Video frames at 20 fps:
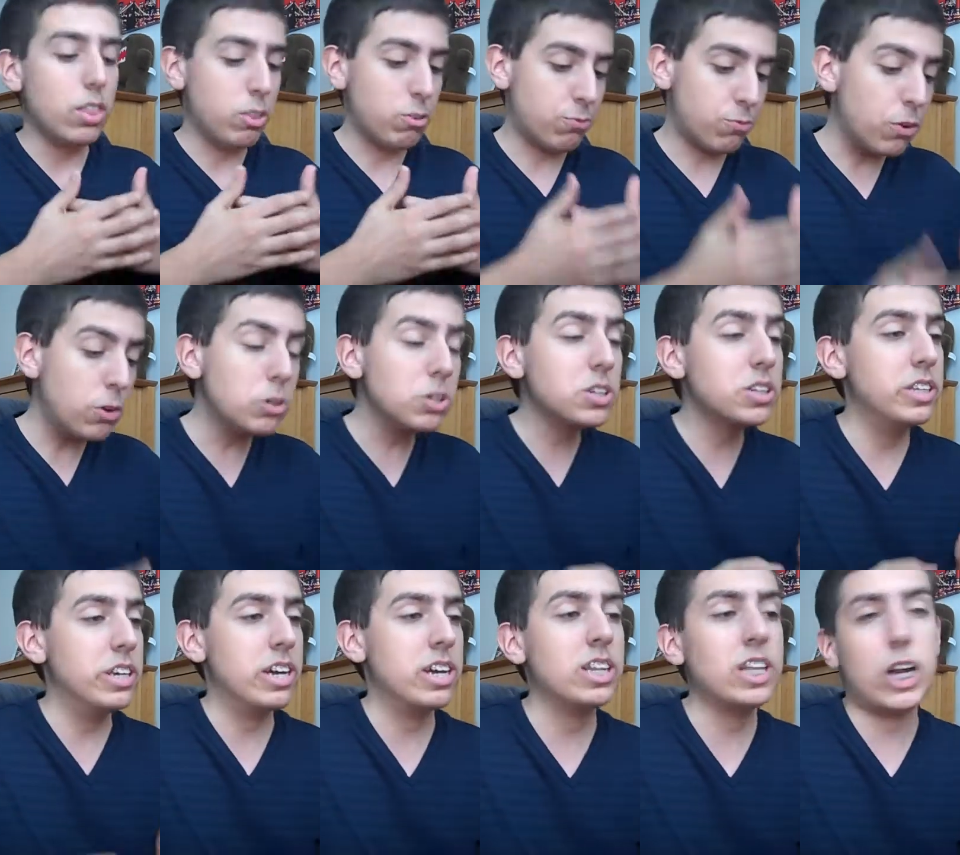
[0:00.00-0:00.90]
the first
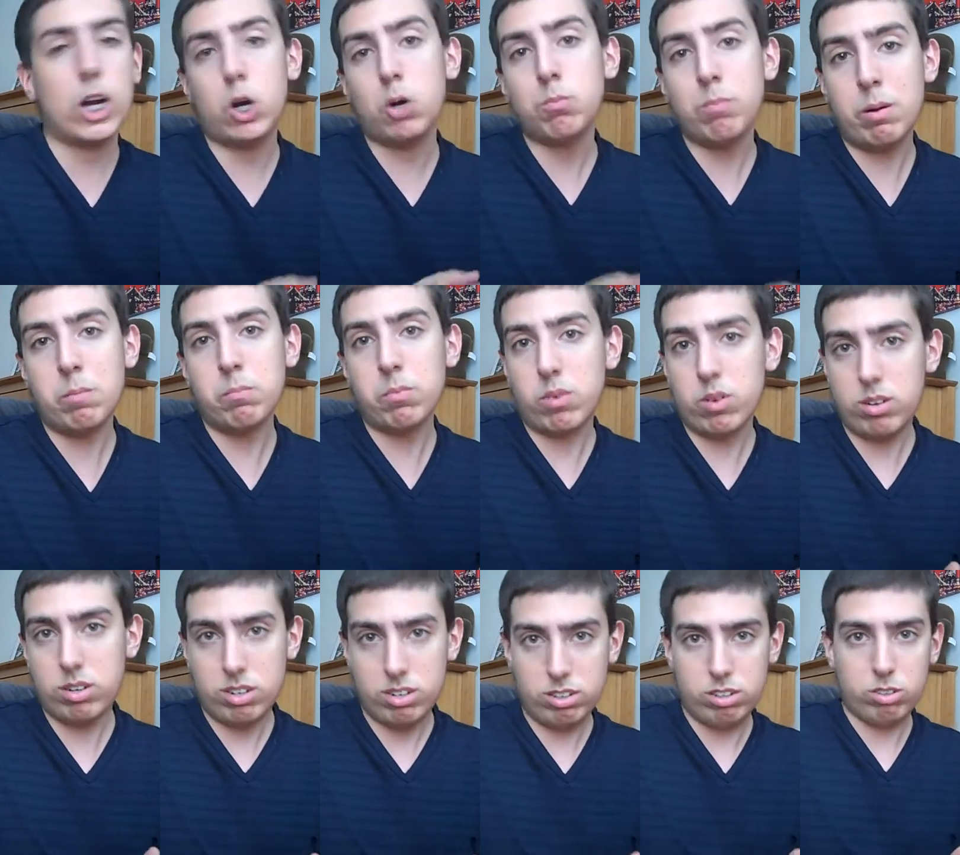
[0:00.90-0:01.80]
thing that I remember
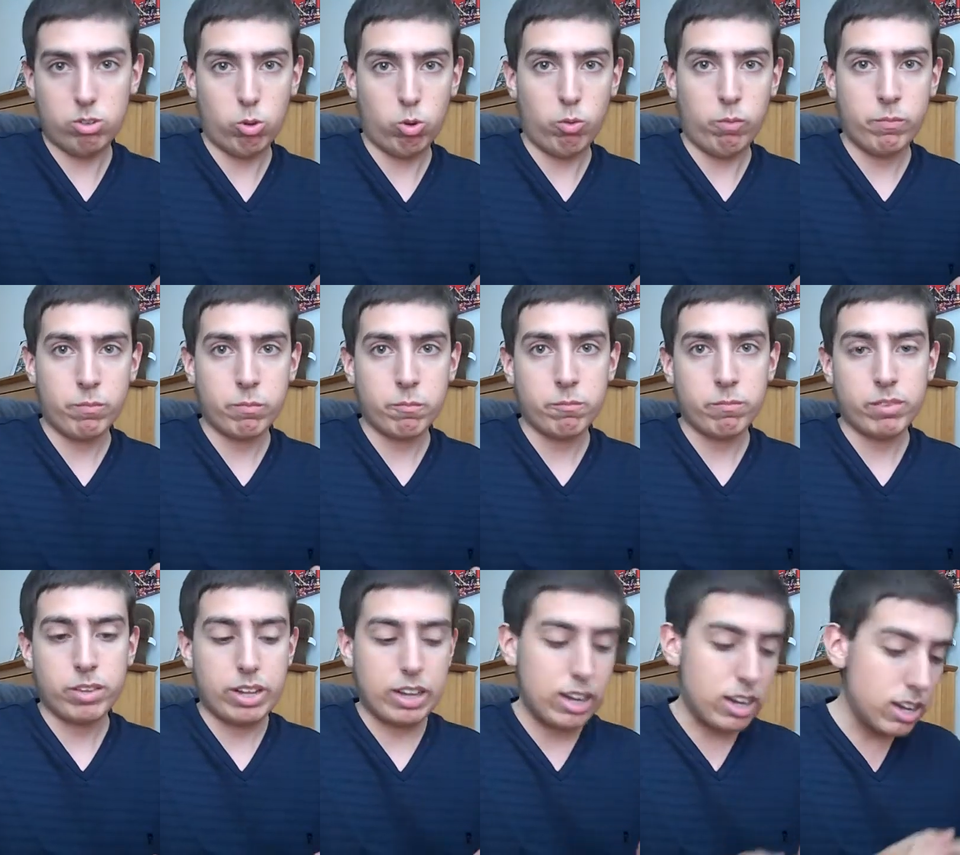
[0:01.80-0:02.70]

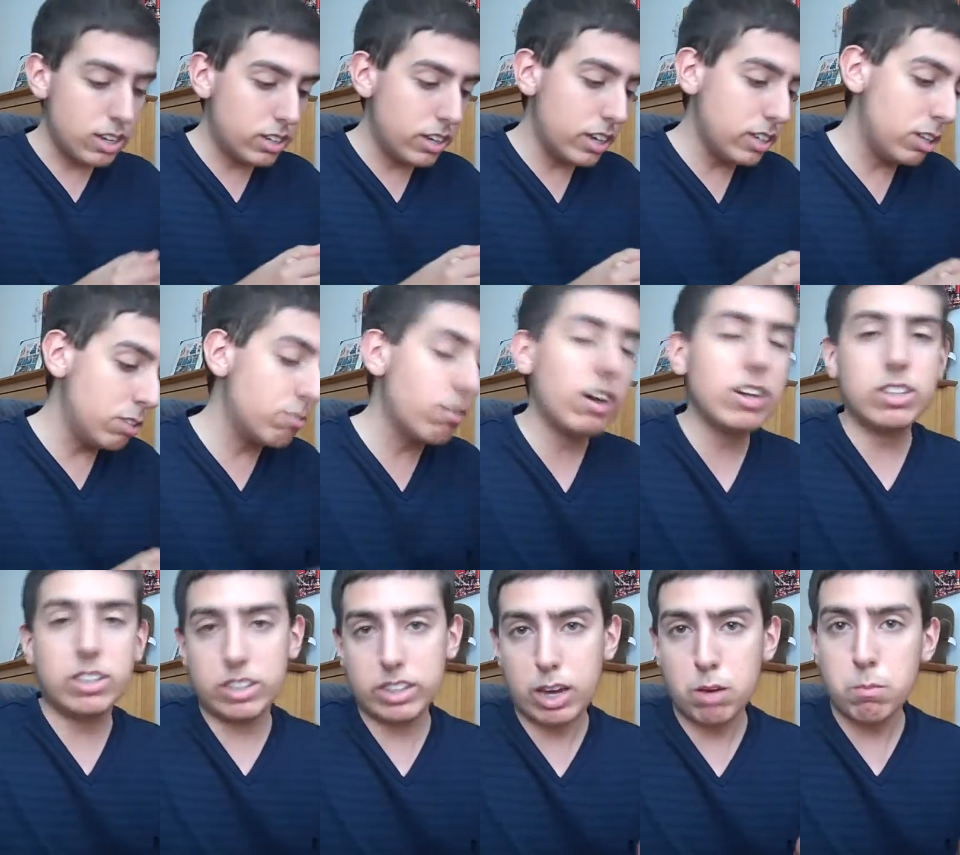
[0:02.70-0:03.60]
is a
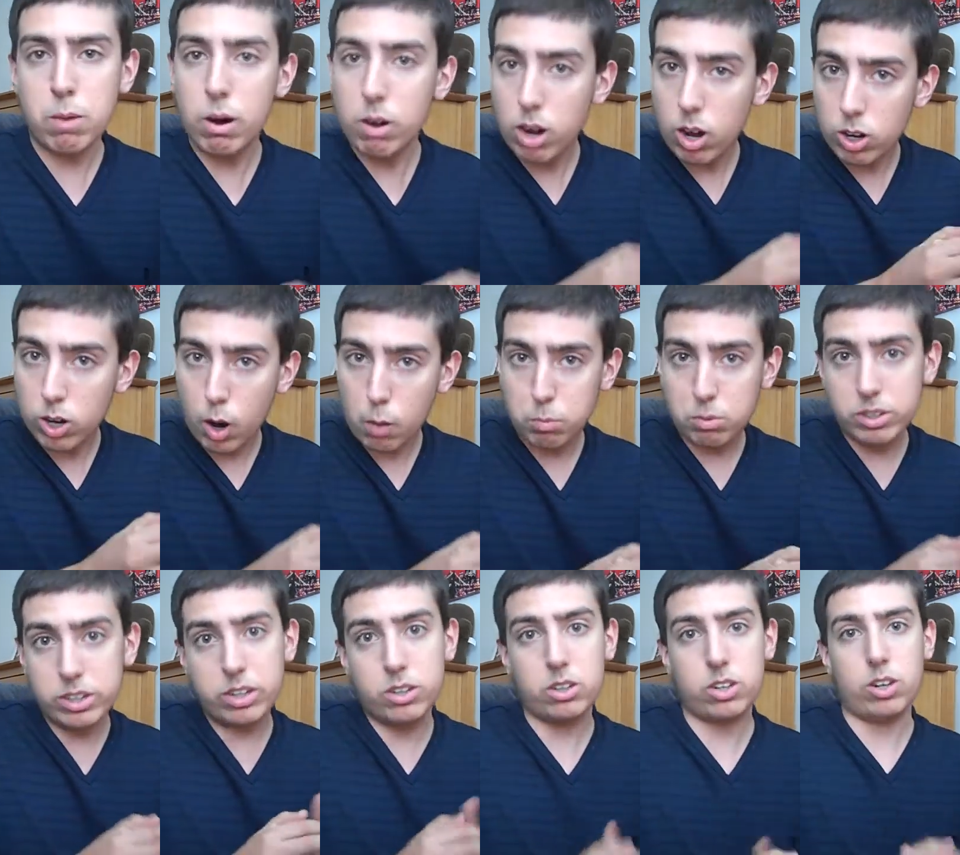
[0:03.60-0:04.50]
device that came out a couple
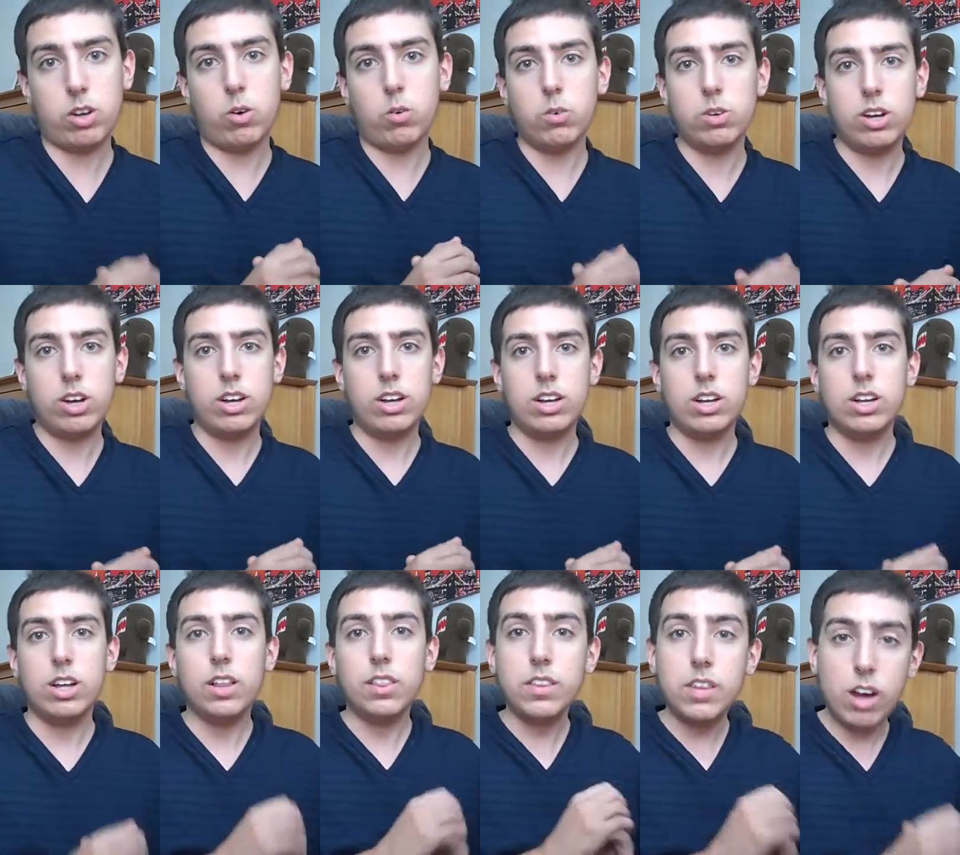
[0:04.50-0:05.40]
of years ago,
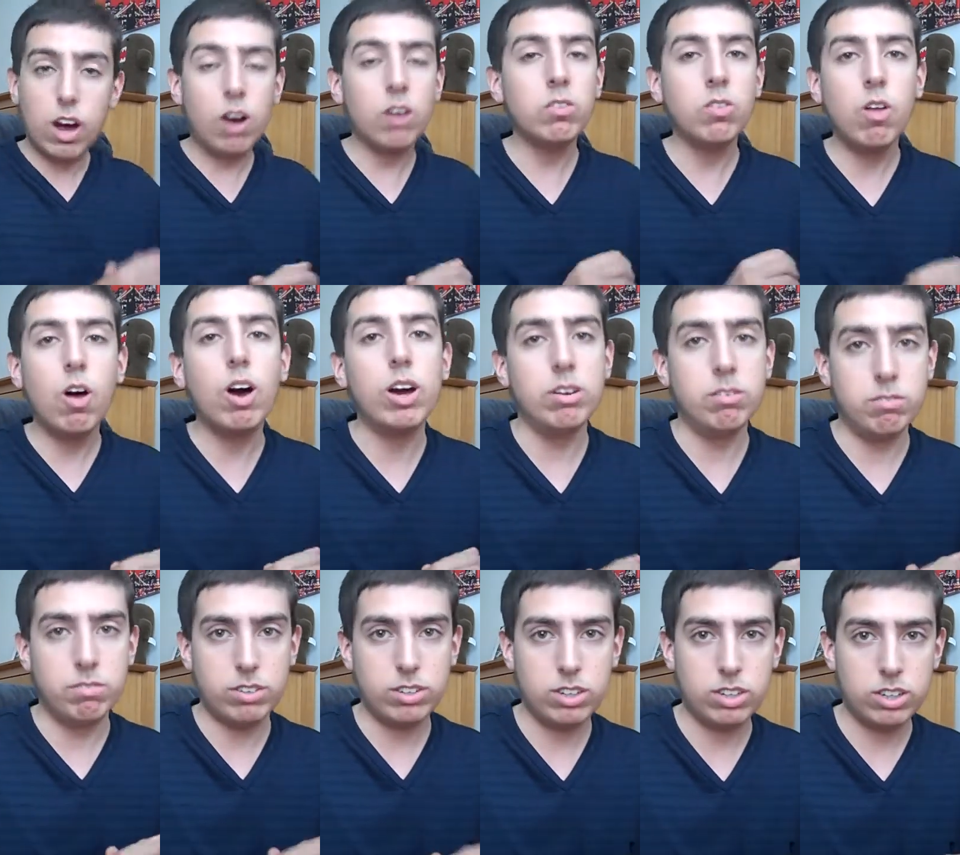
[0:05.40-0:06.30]
the
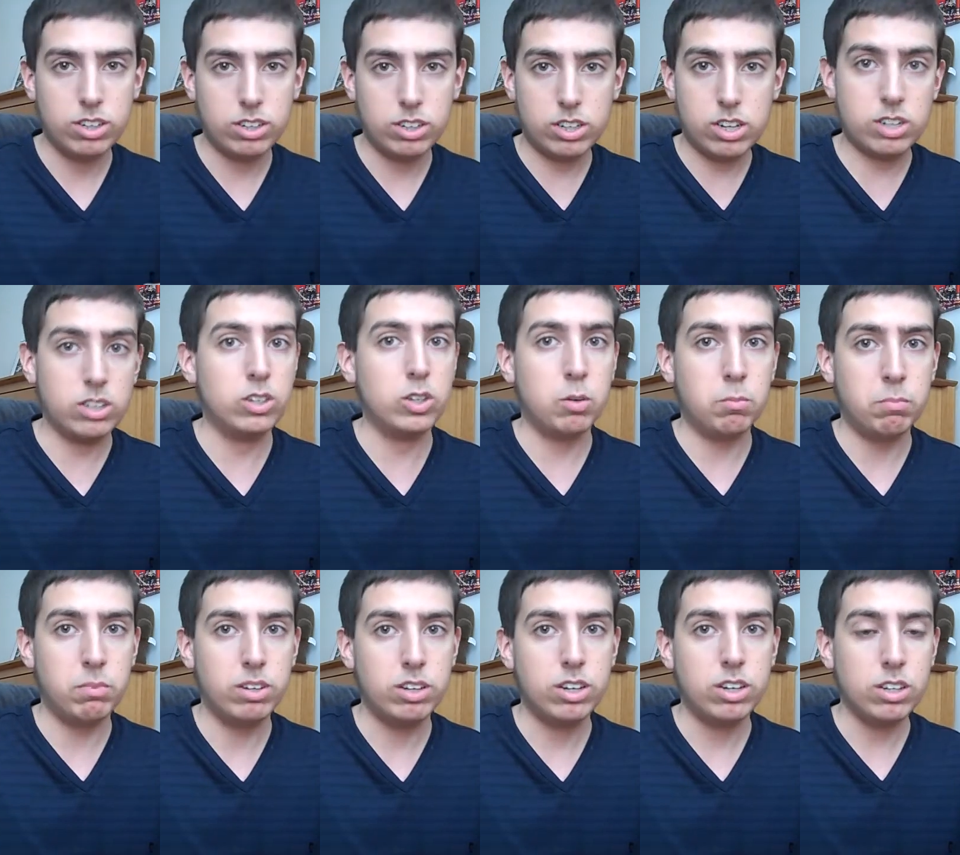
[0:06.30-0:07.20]
OnLive
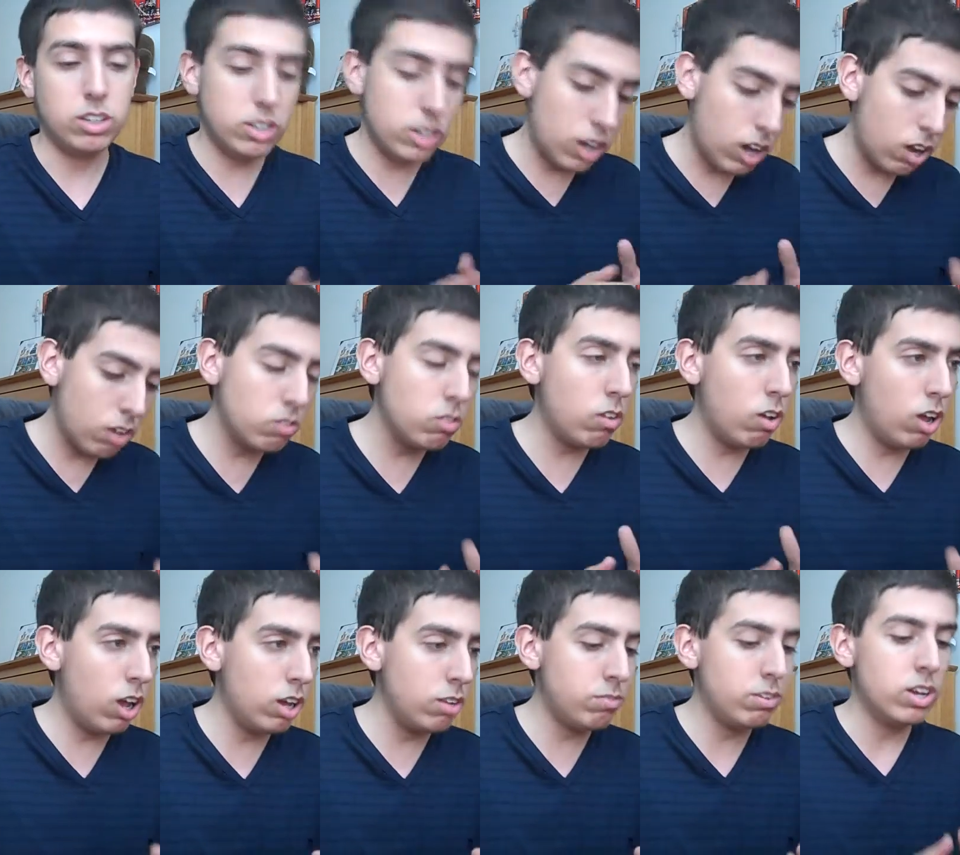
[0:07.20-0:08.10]
system. The
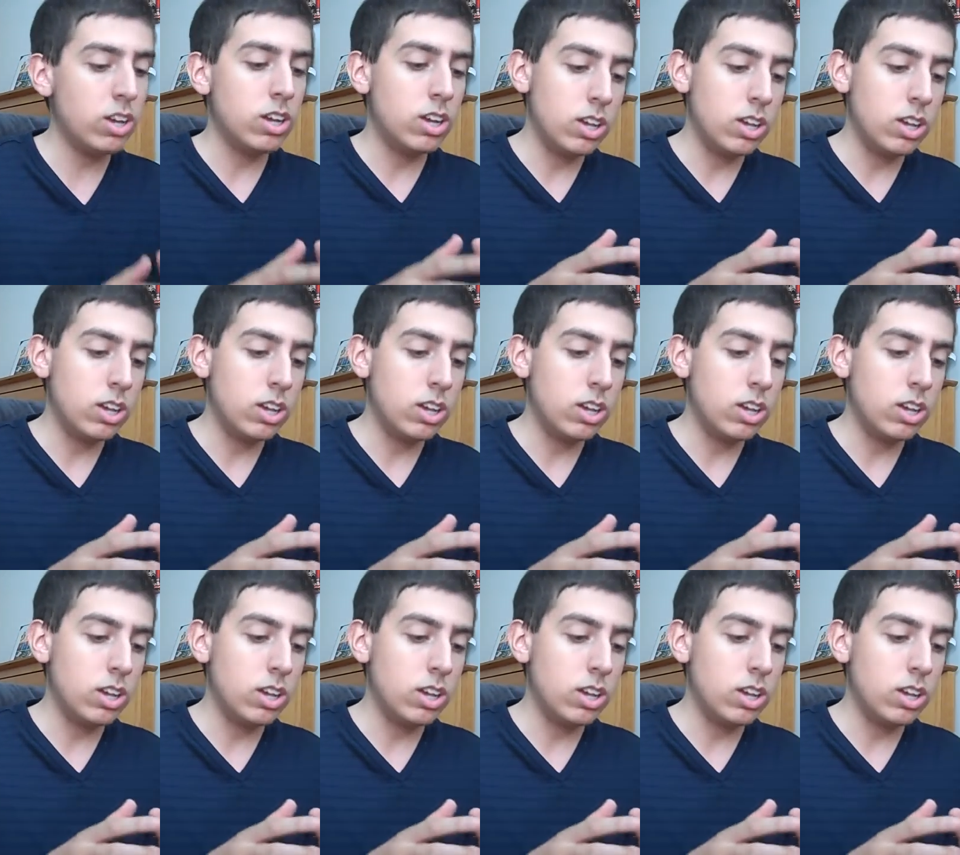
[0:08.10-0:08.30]
OnLive